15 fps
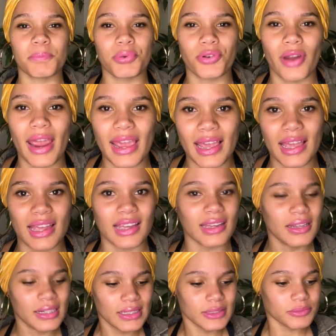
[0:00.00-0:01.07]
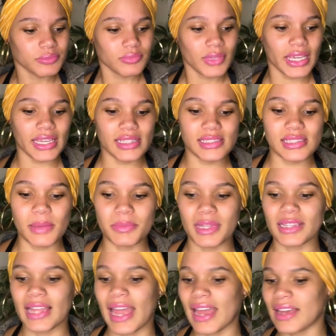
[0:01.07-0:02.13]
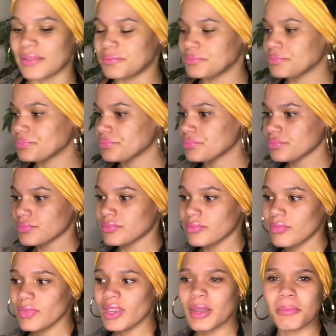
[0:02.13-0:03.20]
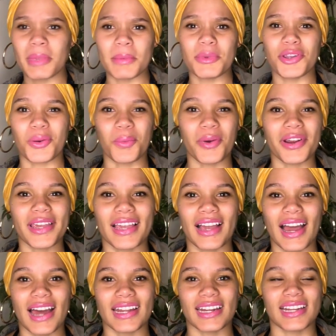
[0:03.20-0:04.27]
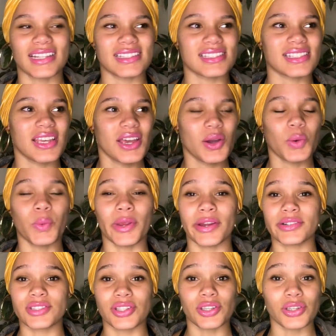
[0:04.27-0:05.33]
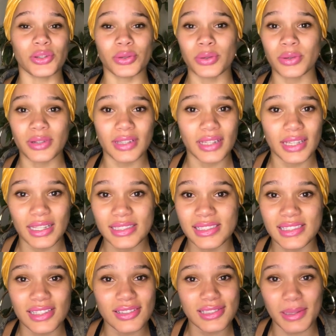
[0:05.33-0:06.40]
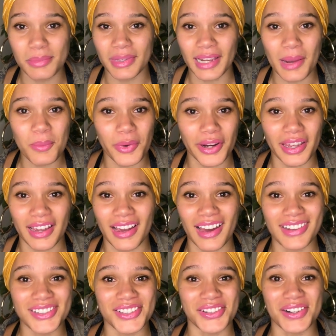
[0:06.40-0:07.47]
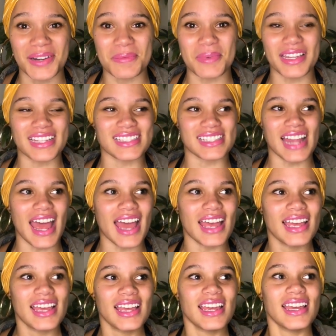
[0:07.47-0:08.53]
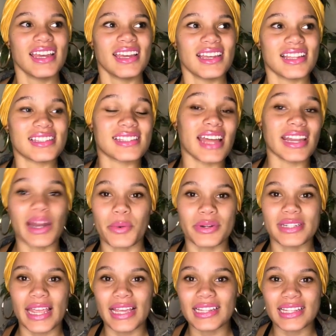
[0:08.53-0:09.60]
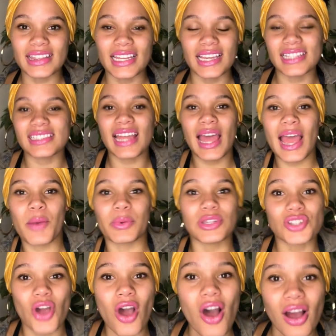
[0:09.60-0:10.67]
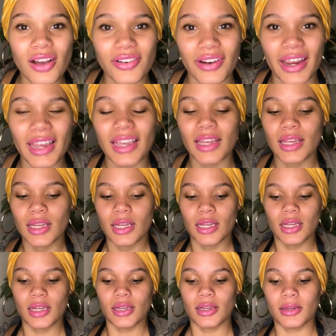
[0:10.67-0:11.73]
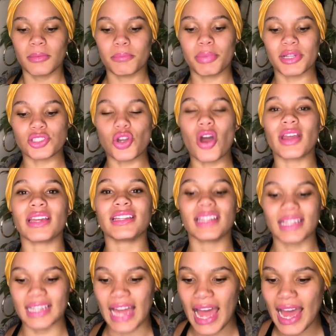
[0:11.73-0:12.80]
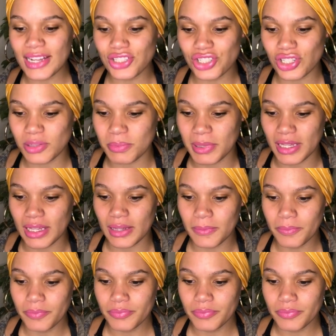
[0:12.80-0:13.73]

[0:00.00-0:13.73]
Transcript: praying is something that maybe you're working on and it's weird to you, it's still something I'm working on. You know what I mean? It's not our daily thing. It's not how we talk, right? But talking to God should be